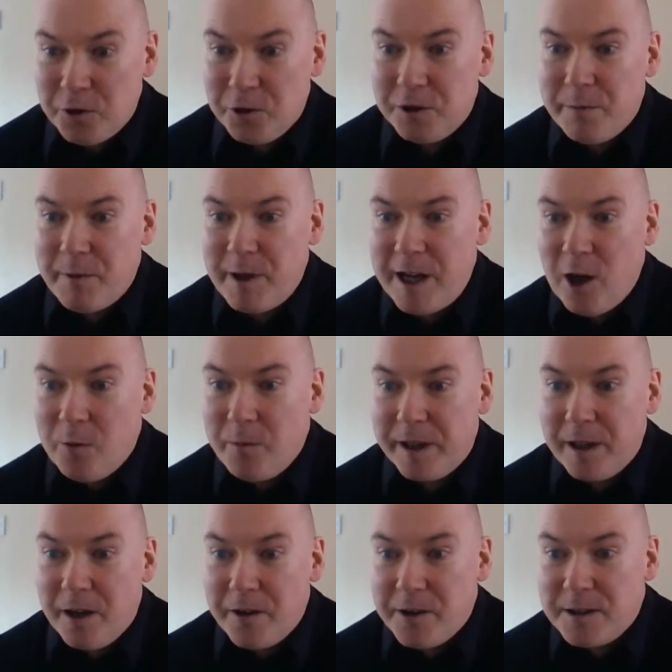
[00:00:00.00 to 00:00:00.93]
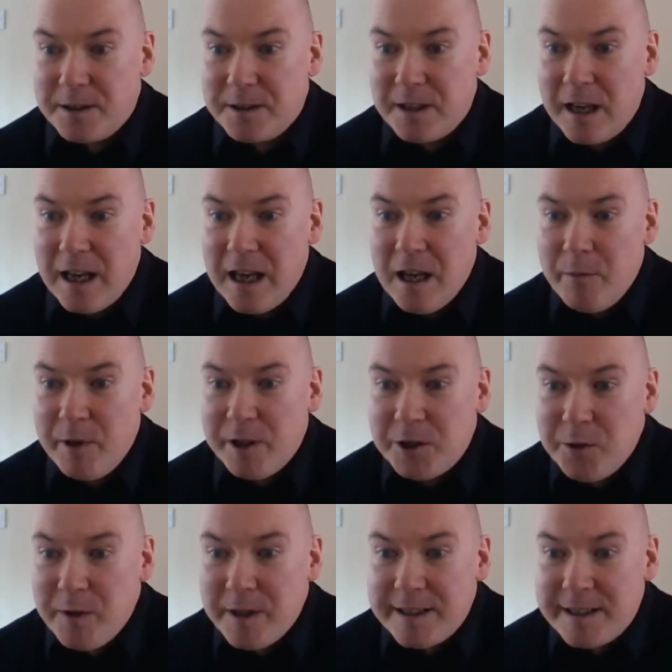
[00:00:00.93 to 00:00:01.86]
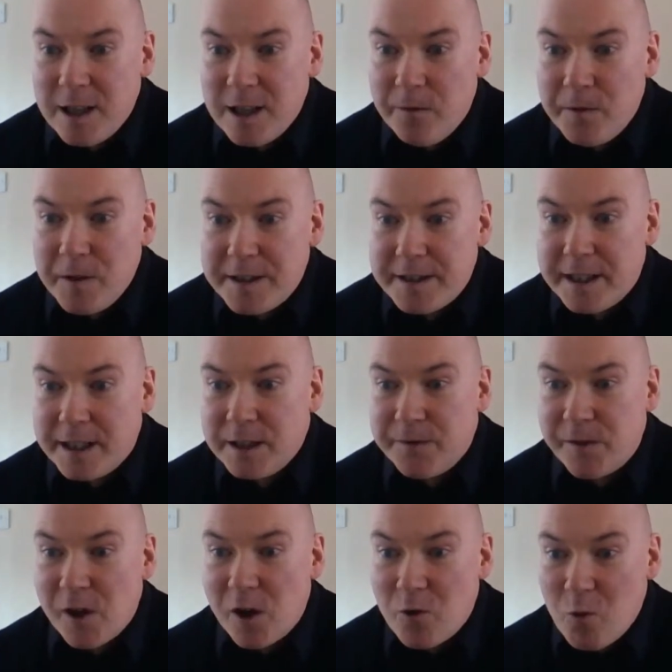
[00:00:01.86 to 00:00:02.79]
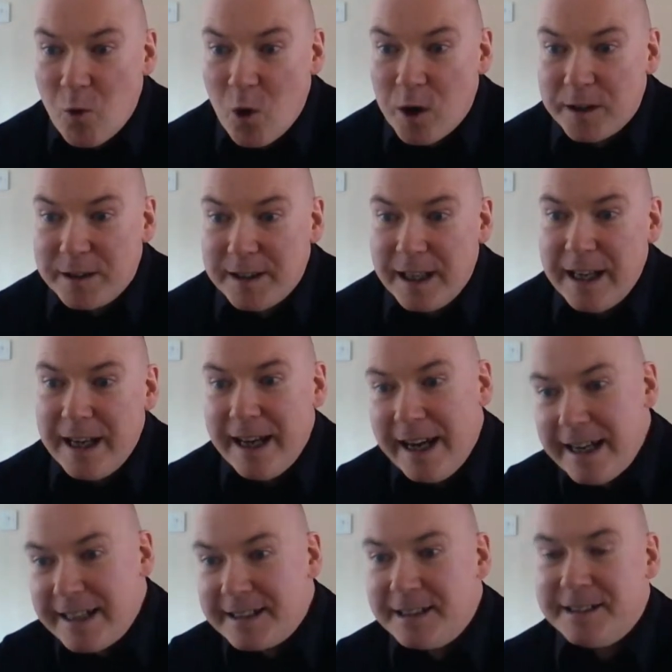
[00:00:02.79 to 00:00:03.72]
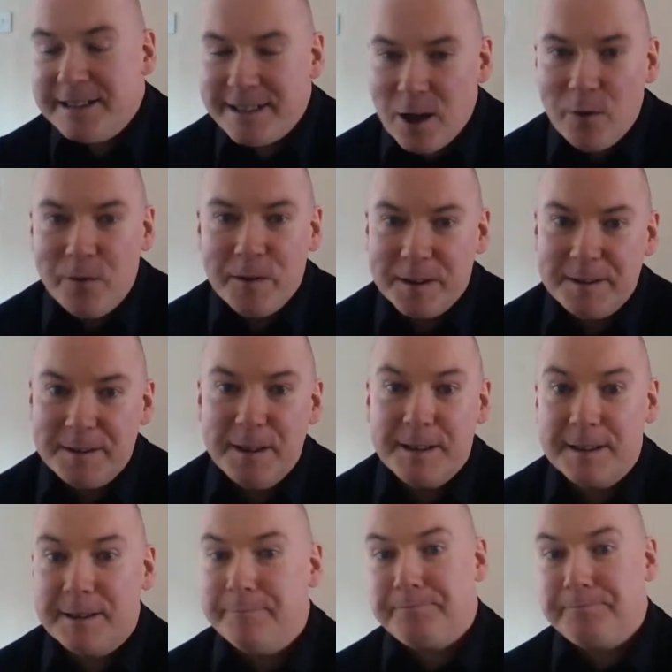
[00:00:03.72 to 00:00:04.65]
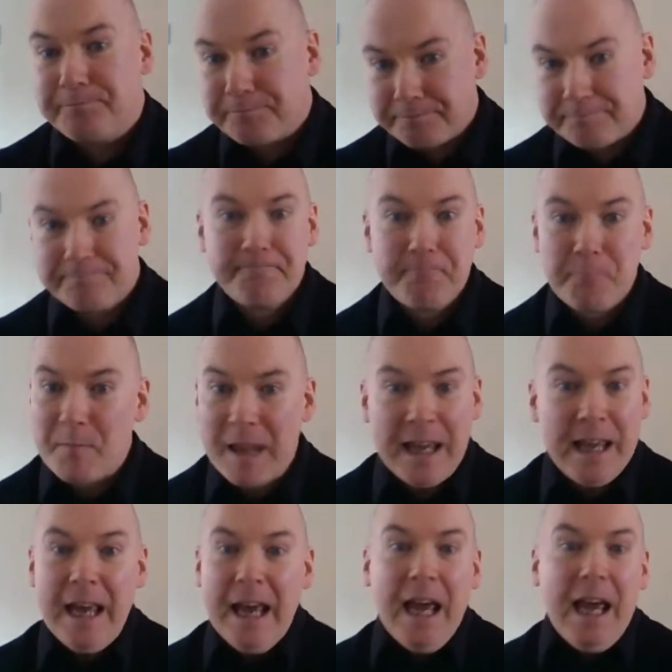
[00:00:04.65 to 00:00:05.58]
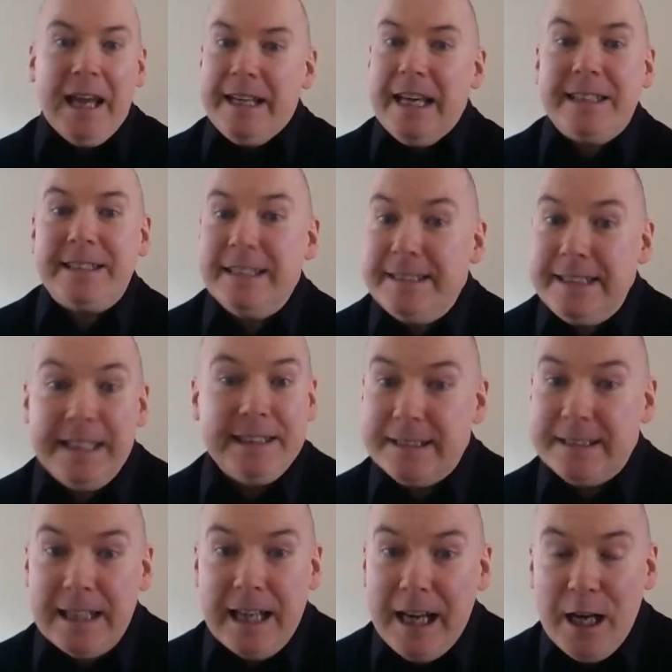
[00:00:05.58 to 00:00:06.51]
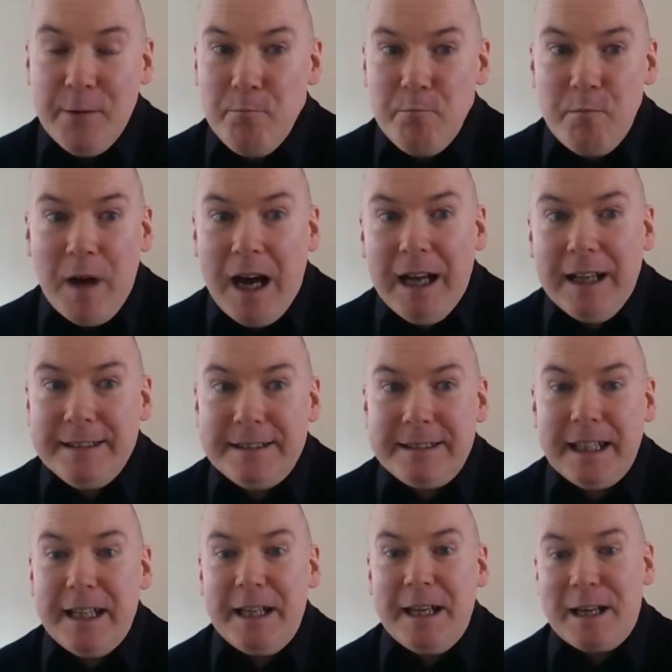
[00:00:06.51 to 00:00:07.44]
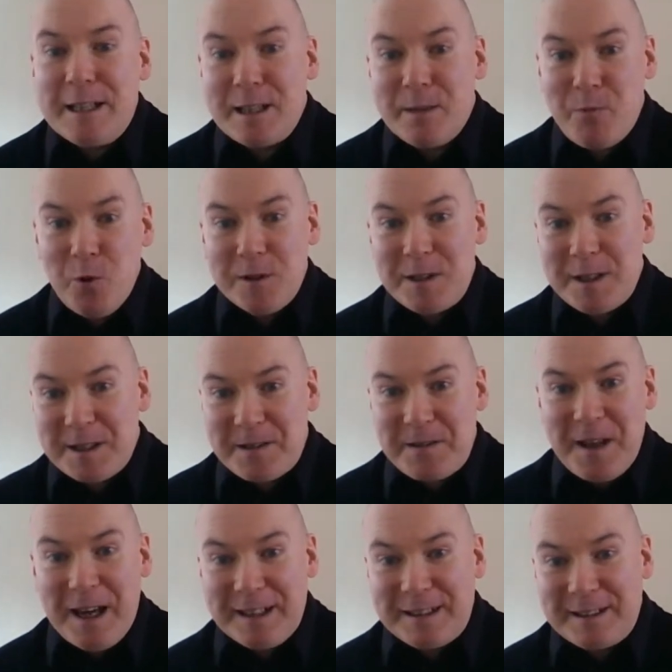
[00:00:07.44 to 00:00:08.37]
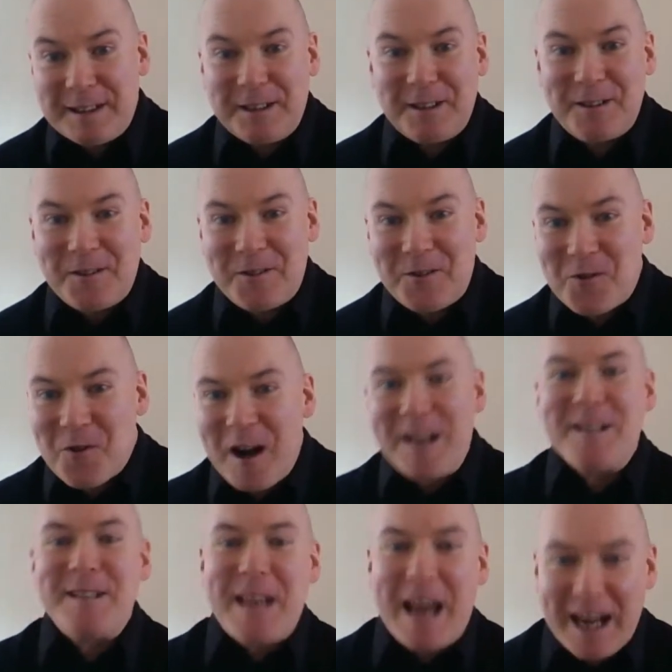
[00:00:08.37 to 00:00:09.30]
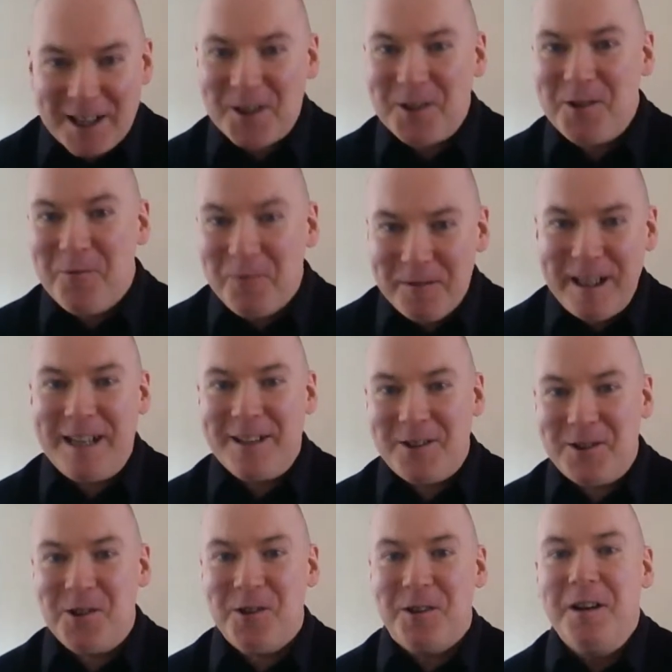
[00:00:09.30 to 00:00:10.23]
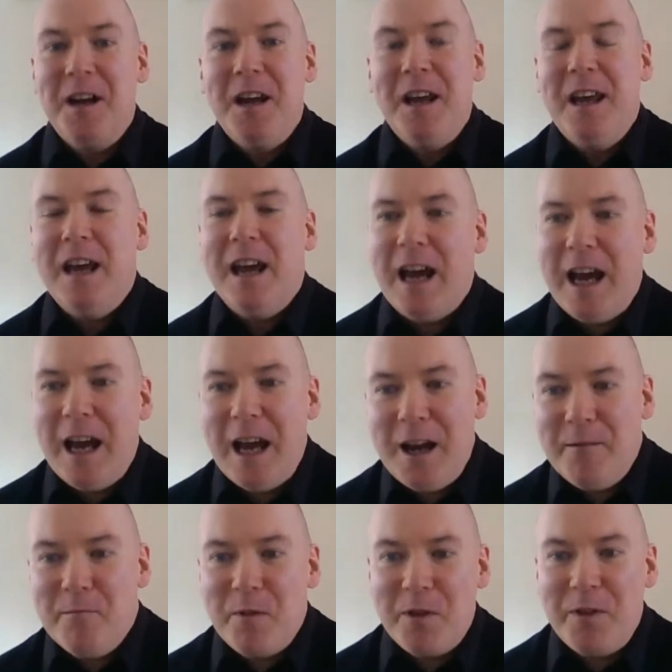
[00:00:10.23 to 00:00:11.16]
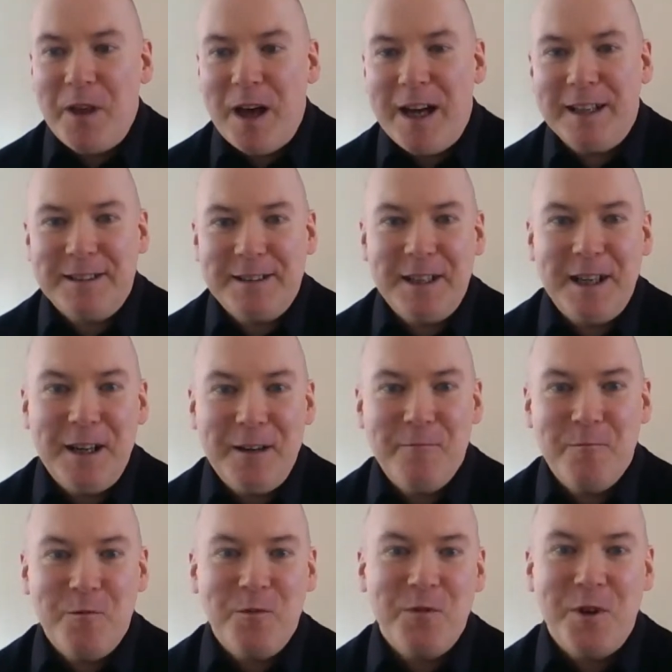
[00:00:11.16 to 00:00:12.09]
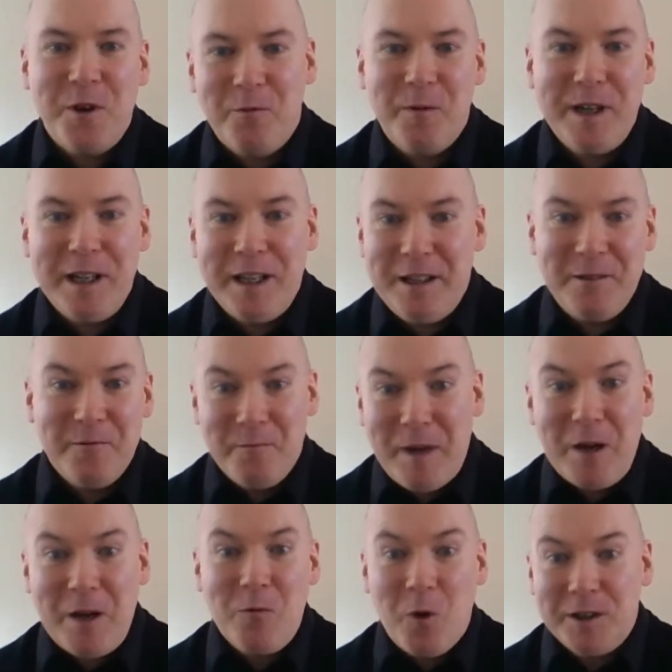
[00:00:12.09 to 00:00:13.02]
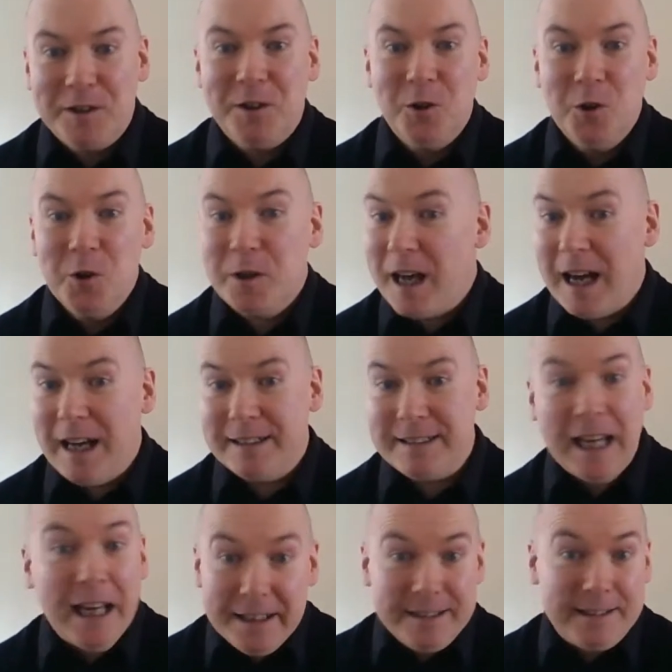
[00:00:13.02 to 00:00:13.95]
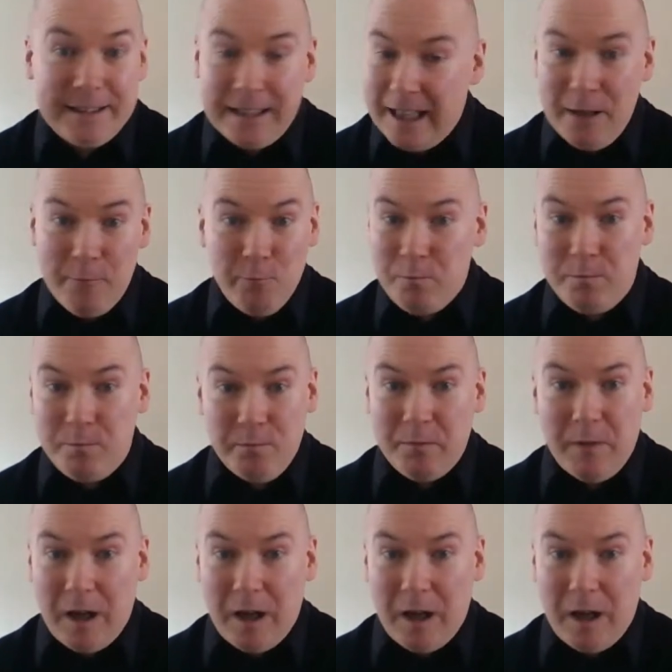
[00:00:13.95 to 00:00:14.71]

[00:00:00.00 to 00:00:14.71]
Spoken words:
good about helping others, but doing selfless things for a reward isn't selflessness. Yes, indeed. I suppose it's that transactional nature that we might want to look at. And